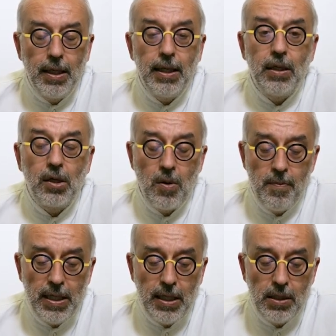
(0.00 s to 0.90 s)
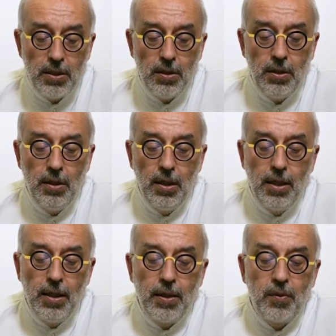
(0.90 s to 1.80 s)
In combination,
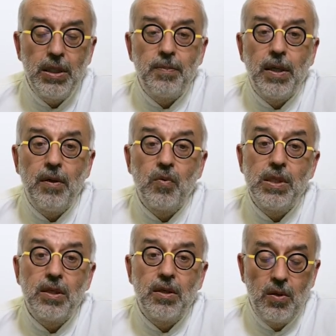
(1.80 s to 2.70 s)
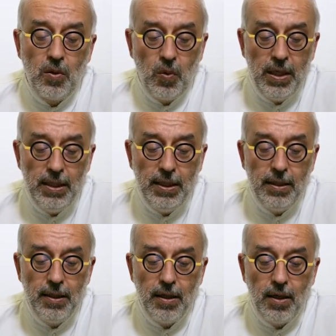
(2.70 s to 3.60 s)
treatment with a
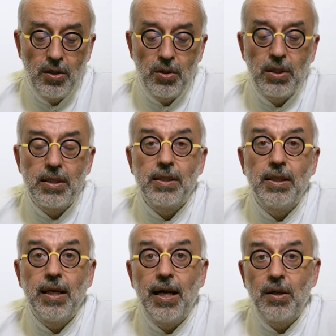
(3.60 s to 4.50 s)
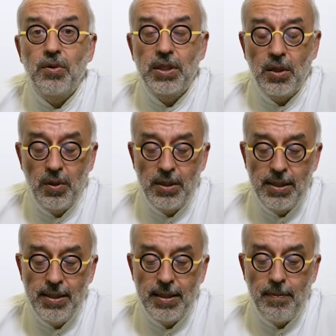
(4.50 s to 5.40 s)
renin angiotensin aldosterone
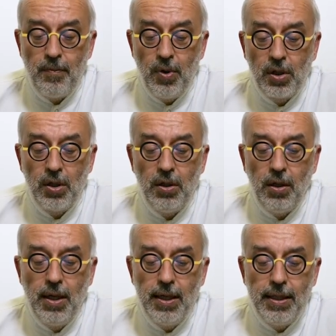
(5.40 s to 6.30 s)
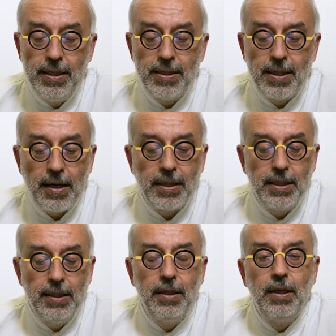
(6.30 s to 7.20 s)
system blocker is
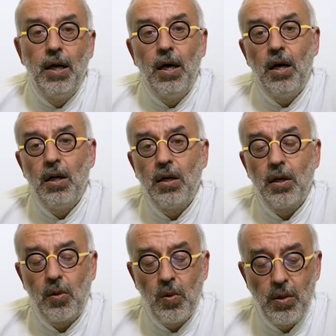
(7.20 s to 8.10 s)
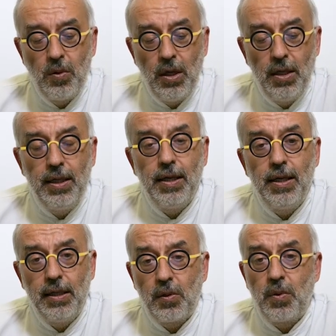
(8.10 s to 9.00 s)
started and gradually
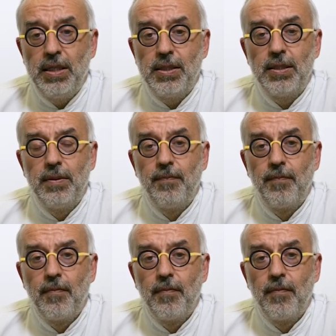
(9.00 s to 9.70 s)
increased.